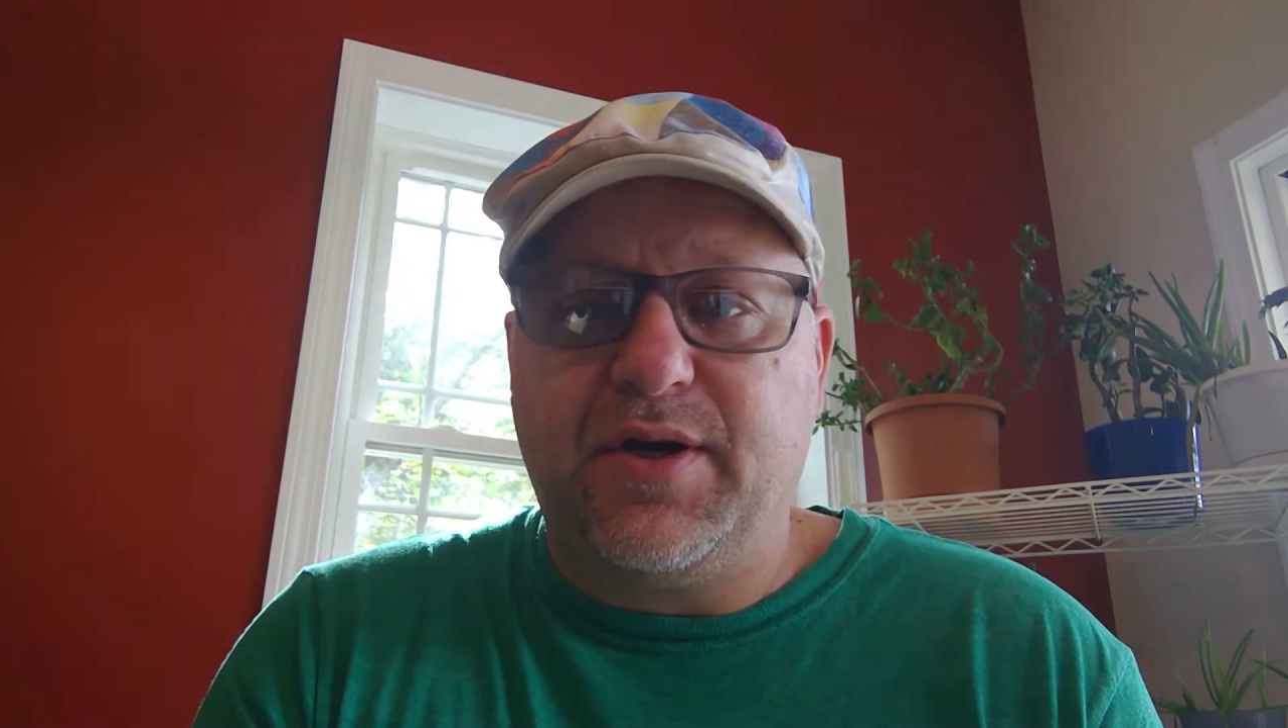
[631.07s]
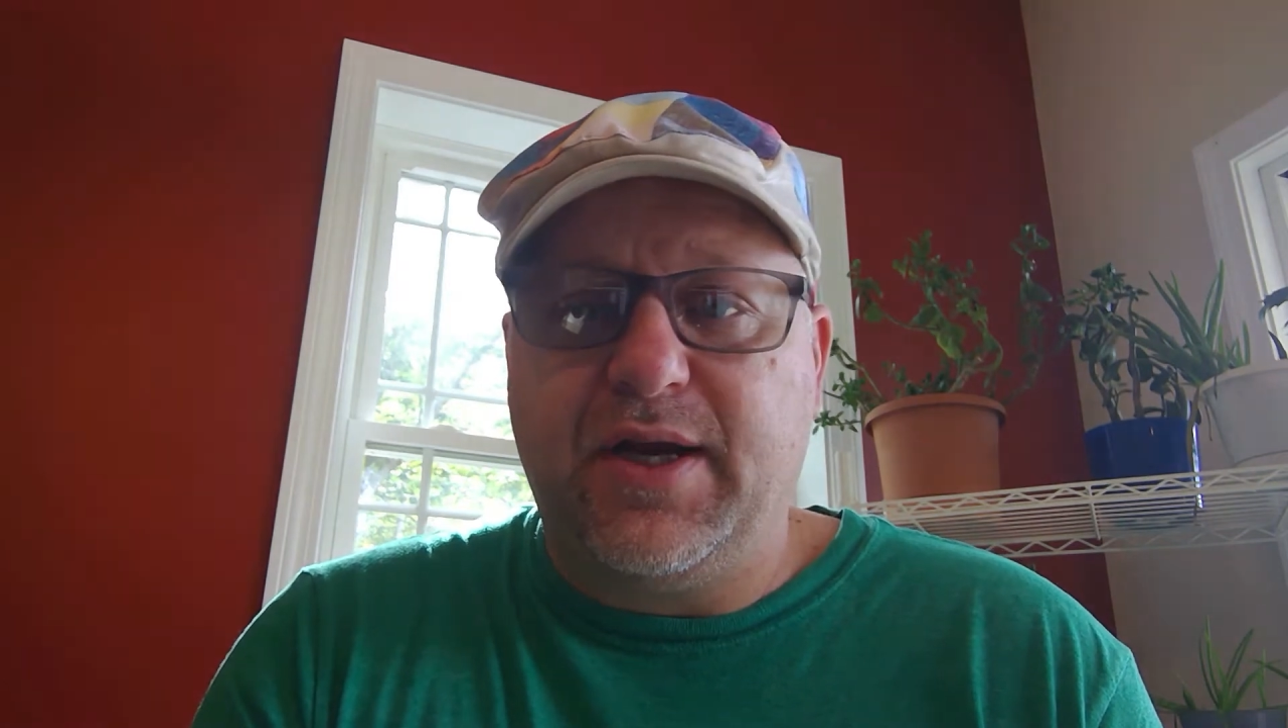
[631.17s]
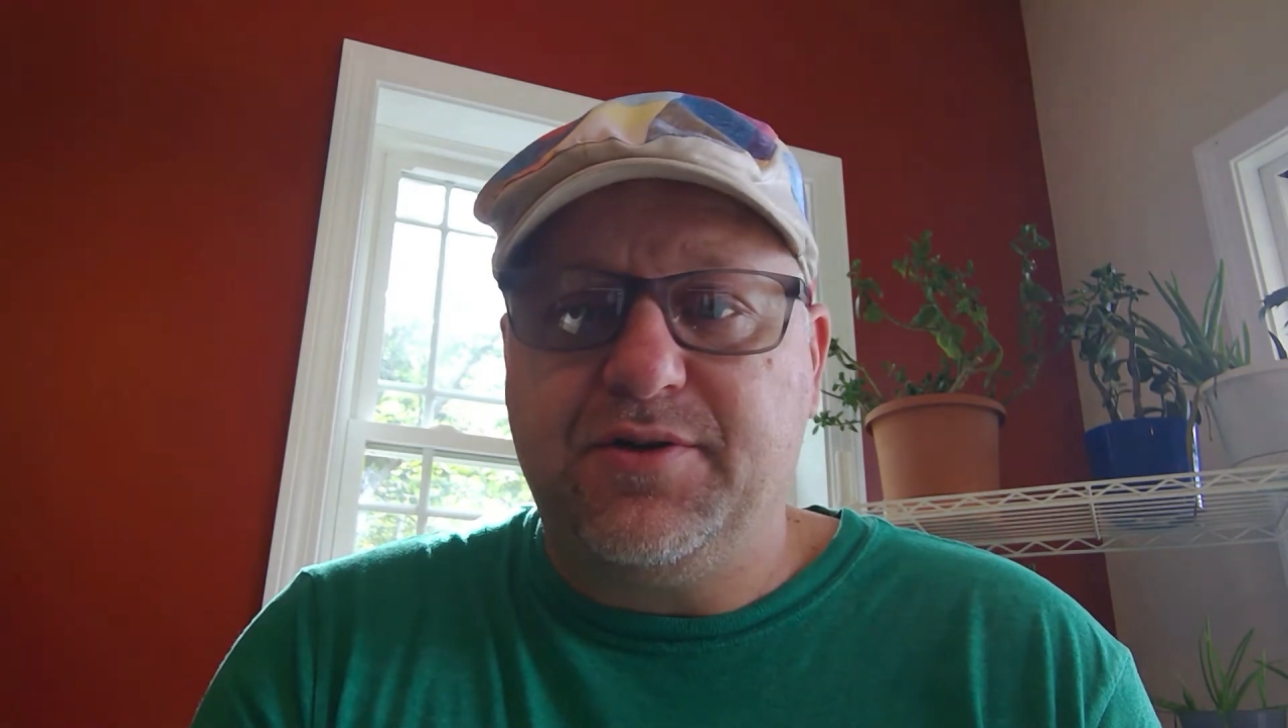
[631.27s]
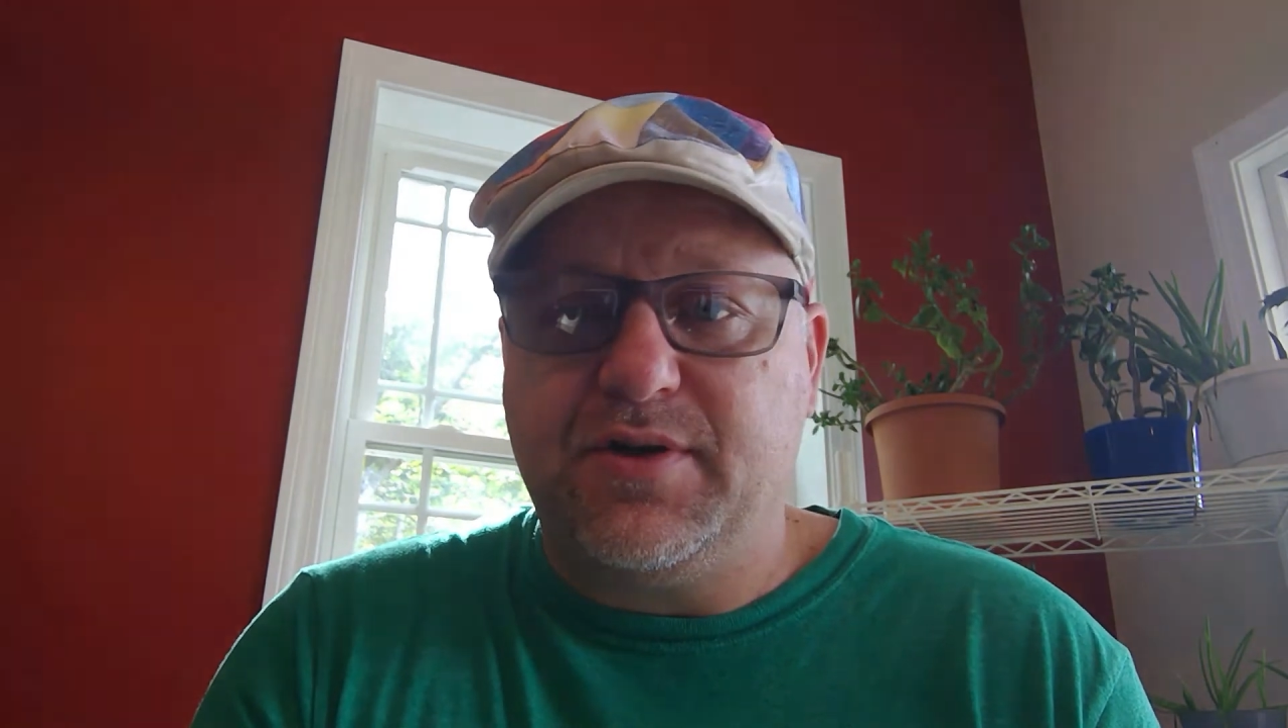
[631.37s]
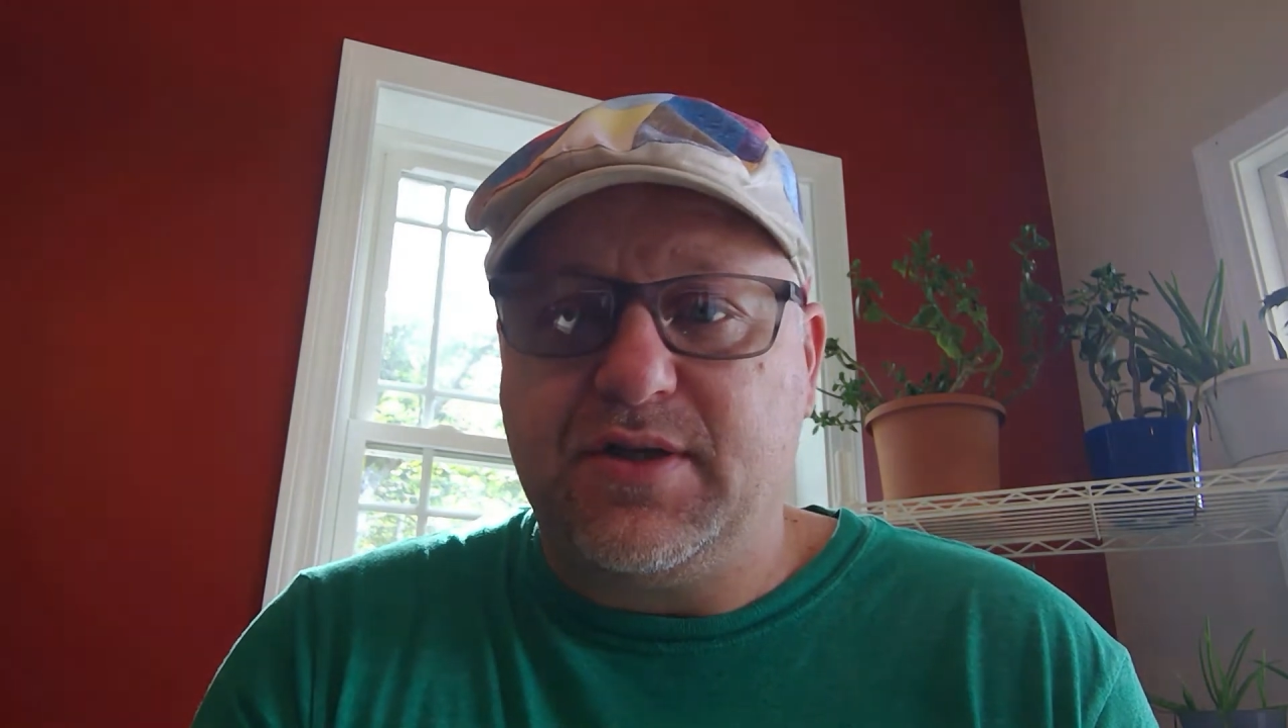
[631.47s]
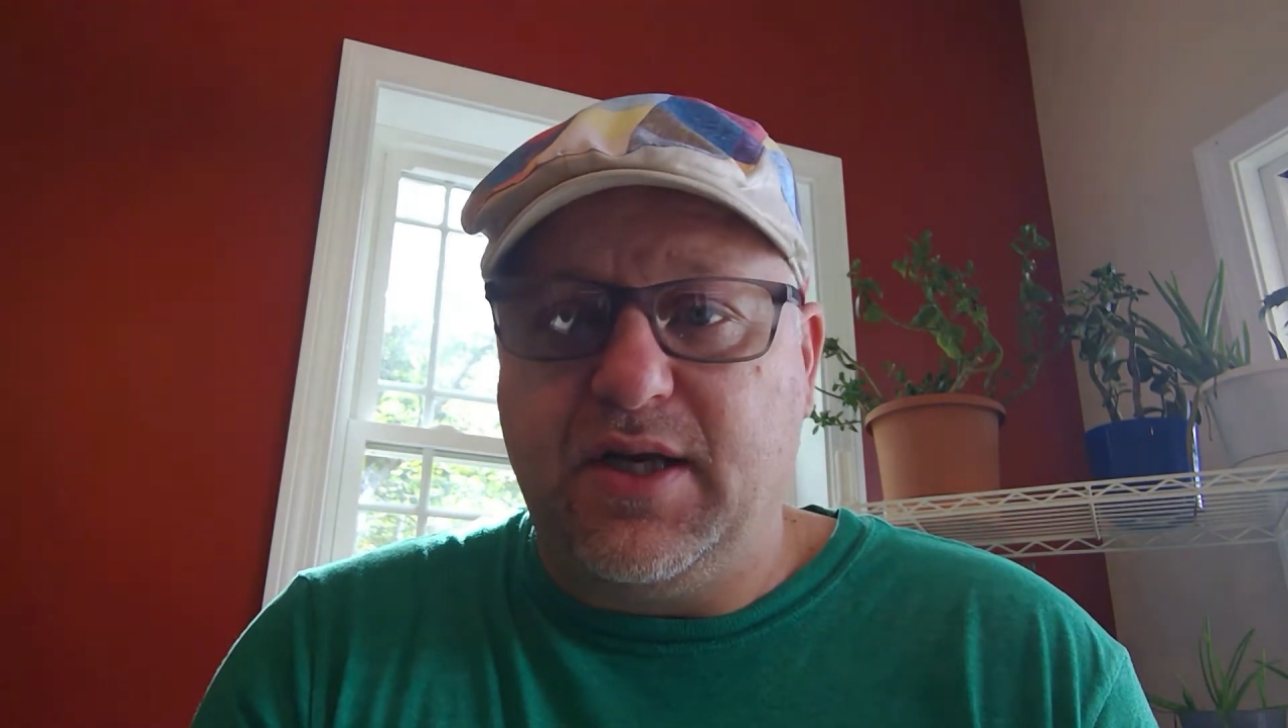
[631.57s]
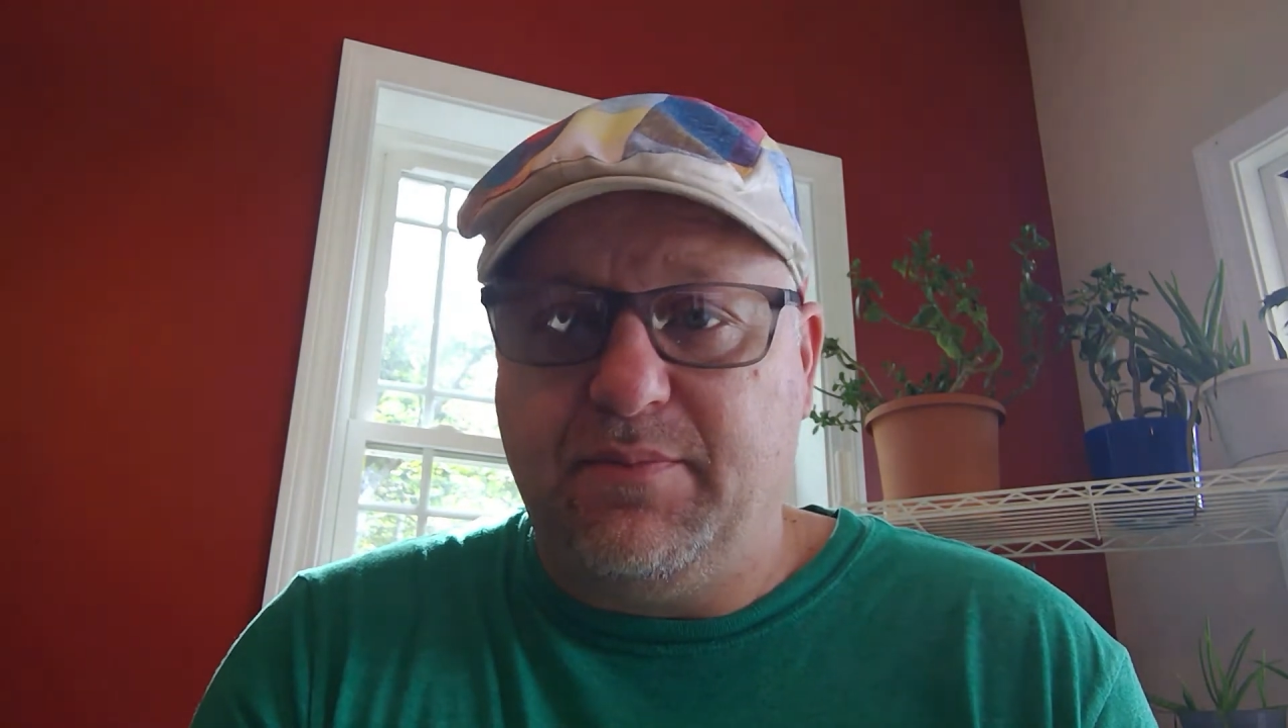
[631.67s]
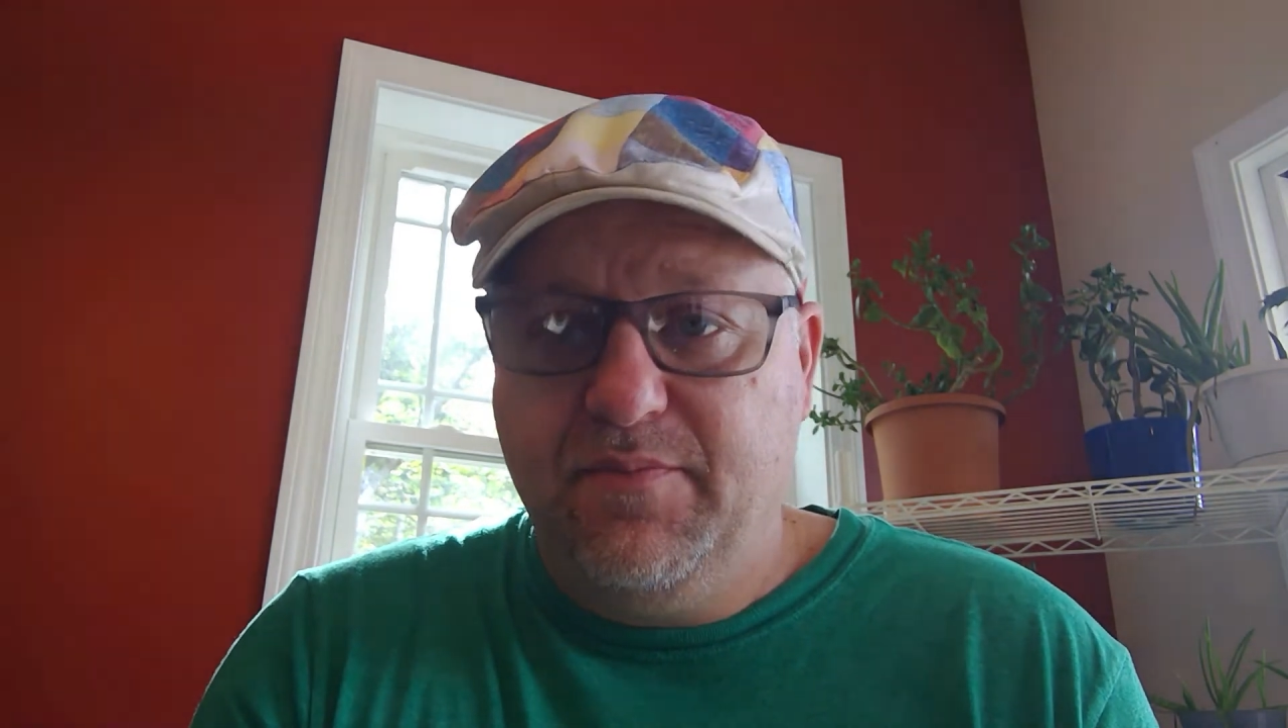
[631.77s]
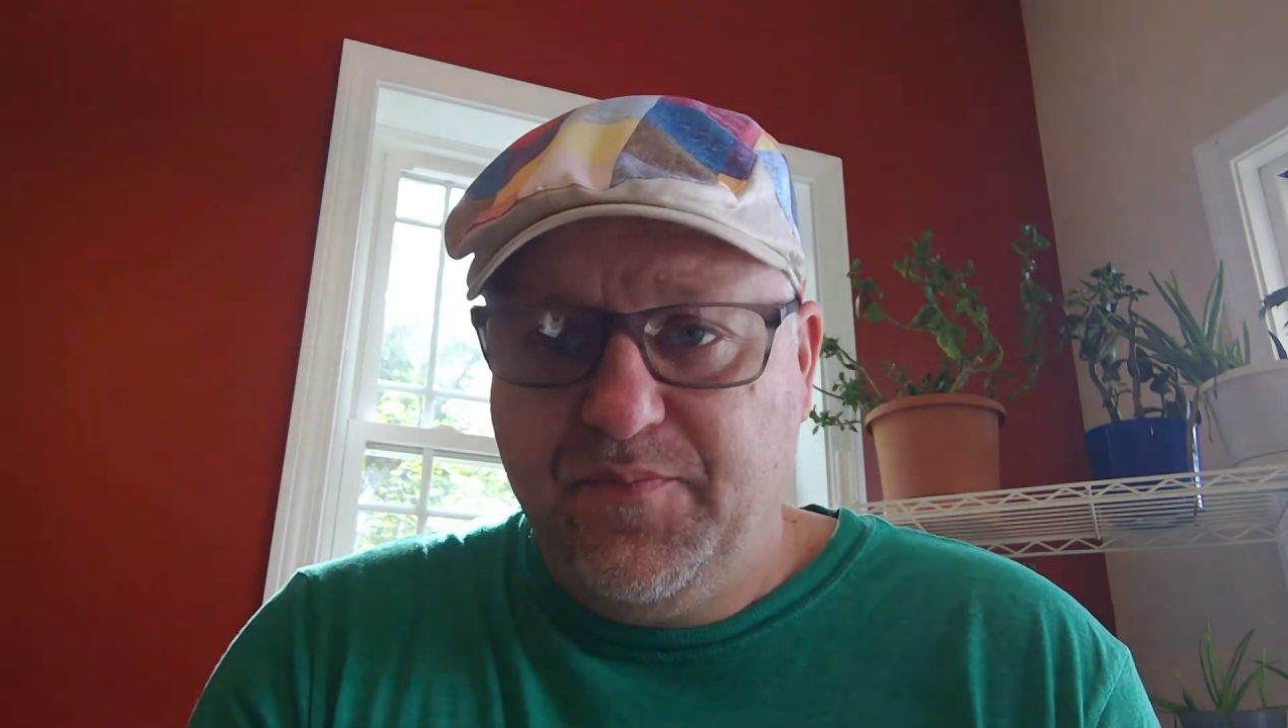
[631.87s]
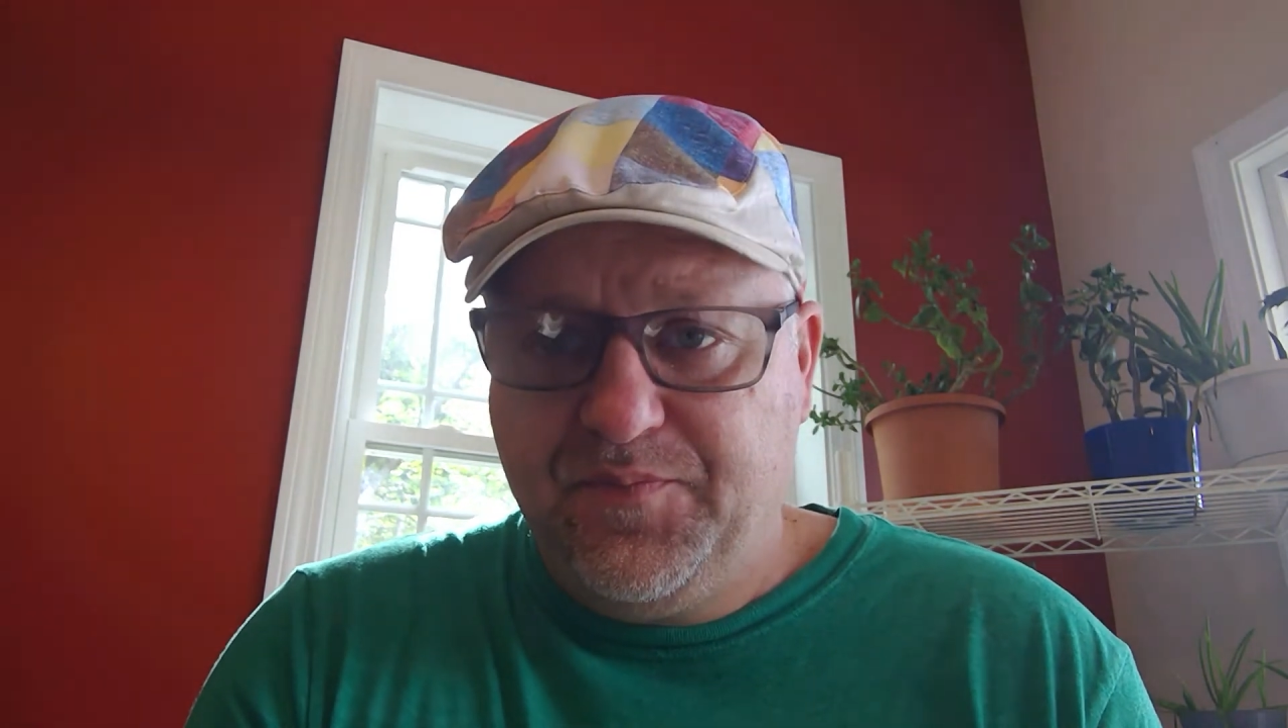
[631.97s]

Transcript: dangerous team.